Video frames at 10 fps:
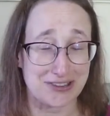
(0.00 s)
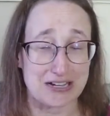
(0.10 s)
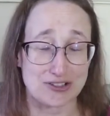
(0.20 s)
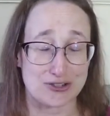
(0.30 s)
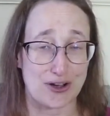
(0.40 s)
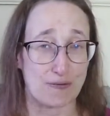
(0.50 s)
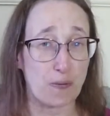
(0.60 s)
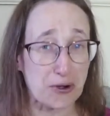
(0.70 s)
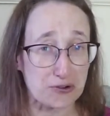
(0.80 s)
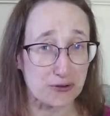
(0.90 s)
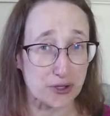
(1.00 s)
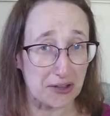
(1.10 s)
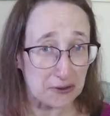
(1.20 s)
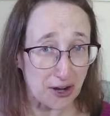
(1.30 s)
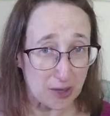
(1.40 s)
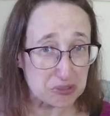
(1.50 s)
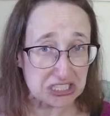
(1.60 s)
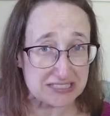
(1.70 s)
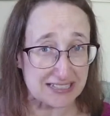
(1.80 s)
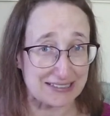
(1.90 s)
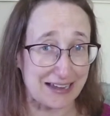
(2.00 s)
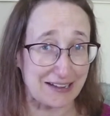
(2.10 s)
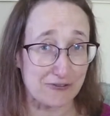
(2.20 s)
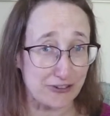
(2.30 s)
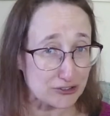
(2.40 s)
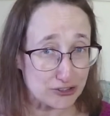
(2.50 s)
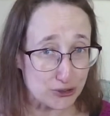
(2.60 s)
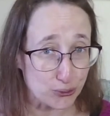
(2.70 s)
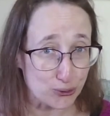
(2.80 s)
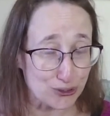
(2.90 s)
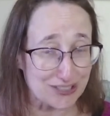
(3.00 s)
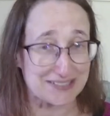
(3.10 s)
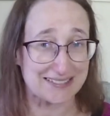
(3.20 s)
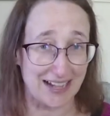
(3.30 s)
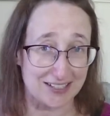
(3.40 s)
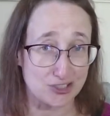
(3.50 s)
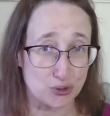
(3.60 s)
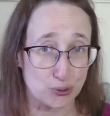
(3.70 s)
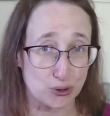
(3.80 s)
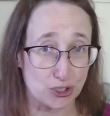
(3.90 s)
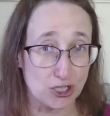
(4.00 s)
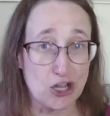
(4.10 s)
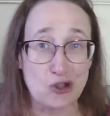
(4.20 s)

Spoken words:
They also have wonderful other options like Felt School, Dye School,